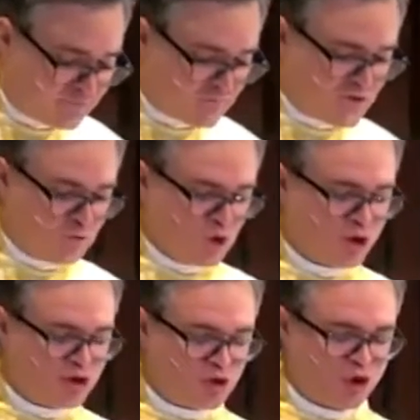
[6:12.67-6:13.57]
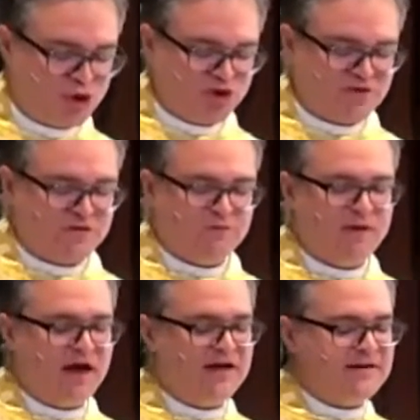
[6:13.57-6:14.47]
after a few more contortions of her
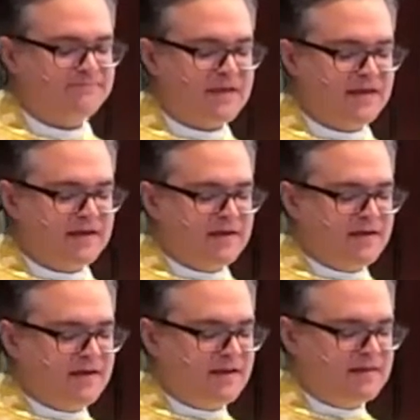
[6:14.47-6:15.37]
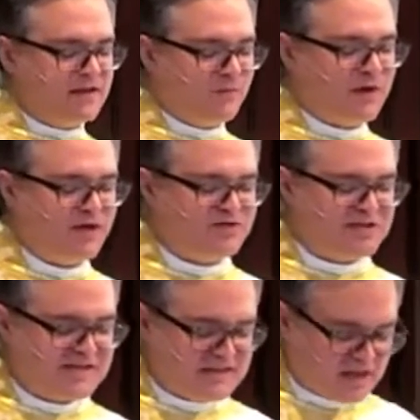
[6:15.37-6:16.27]
body, the libretto
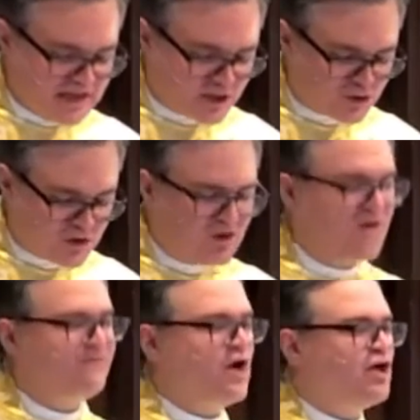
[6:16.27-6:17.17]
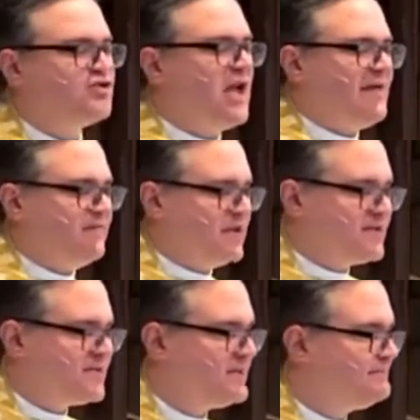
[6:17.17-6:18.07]
says that Electra falls
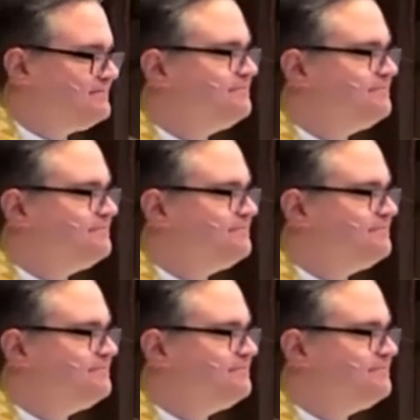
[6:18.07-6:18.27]
lifeless.